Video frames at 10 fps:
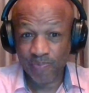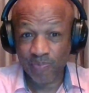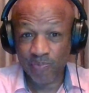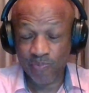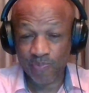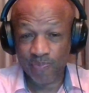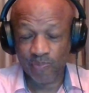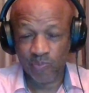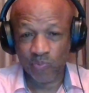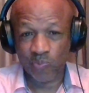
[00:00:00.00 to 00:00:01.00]

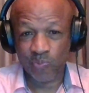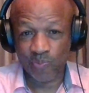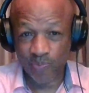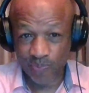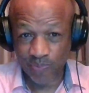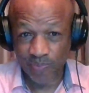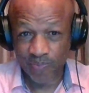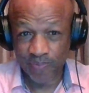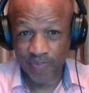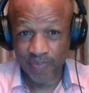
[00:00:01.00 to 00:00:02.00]

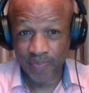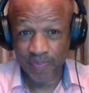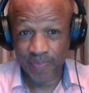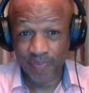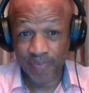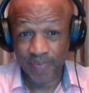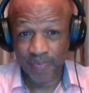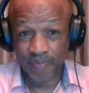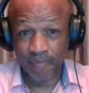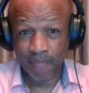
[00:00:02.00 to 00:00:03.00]

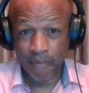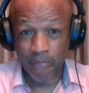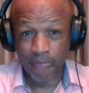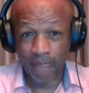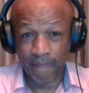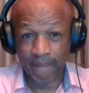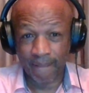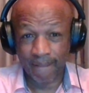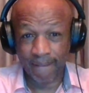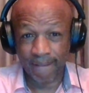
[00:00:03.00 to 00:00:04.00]

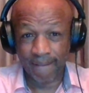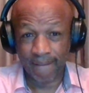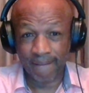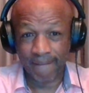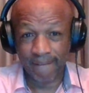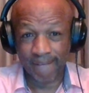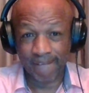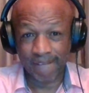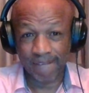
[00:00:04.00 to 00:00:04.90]
(not speaking)